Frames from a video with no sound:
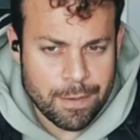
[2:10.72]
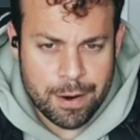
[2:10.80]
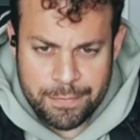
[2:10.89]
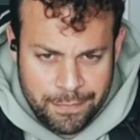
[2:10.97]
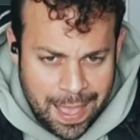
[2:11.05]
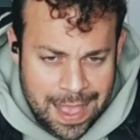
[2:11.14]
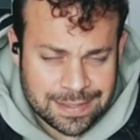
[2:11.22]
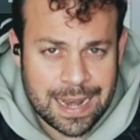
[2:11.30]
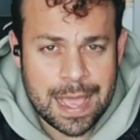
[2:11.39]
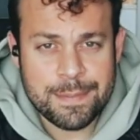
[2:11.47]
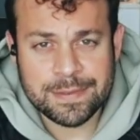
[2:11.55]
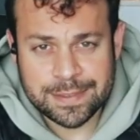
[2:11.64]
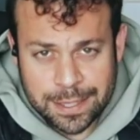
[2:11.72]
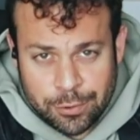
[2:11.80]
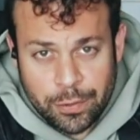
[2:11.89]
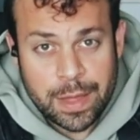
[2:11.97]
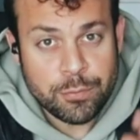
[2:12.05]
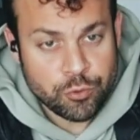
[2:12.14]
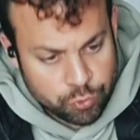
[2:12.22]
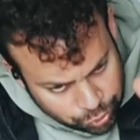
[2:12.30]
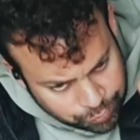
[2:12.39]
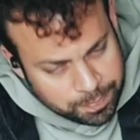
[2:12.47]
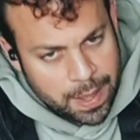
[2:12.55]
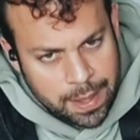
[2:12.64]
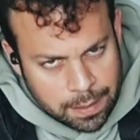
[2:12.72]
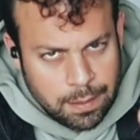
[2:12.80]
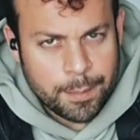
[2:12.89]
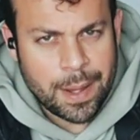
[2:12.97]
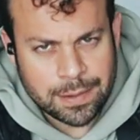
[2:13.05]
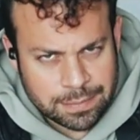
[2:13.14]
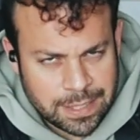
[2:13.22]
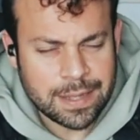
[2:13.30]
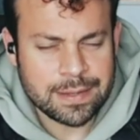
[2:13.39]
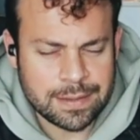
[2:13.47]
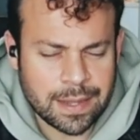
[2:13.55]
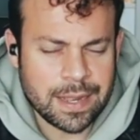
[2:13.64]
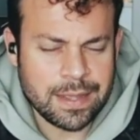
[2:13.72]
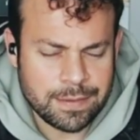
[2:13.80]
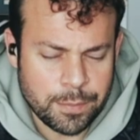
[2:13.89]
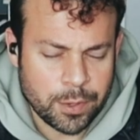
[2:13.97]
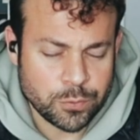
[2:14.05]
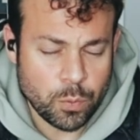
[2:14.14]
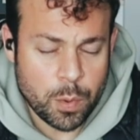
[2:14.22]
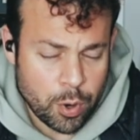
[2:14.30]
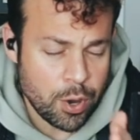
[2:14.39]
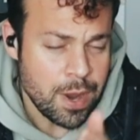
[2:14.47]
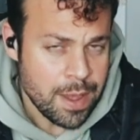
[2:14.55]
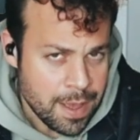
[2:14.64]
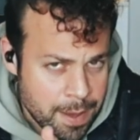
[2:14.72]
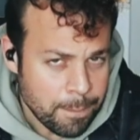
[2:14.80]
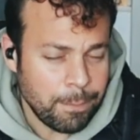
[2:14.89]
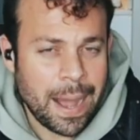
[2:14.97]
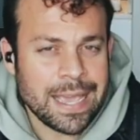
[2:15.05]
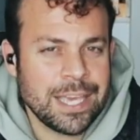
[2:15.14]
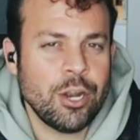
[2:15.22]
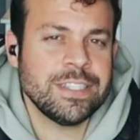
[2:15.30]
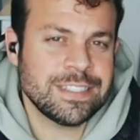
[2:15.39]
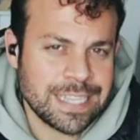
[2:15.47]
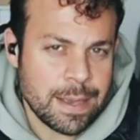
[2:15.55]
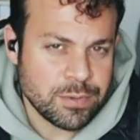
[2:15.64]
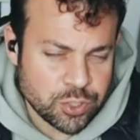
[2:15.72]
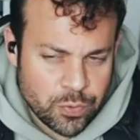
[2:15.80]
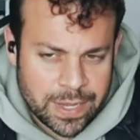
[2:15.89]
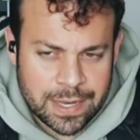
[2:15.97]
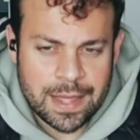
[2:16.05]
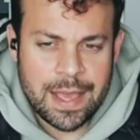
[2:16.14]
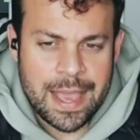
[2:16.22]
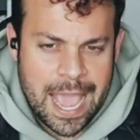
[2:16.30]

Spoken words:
very fast, and I signaled him to just, hey, come on, take it easy, because we were biking on the same street.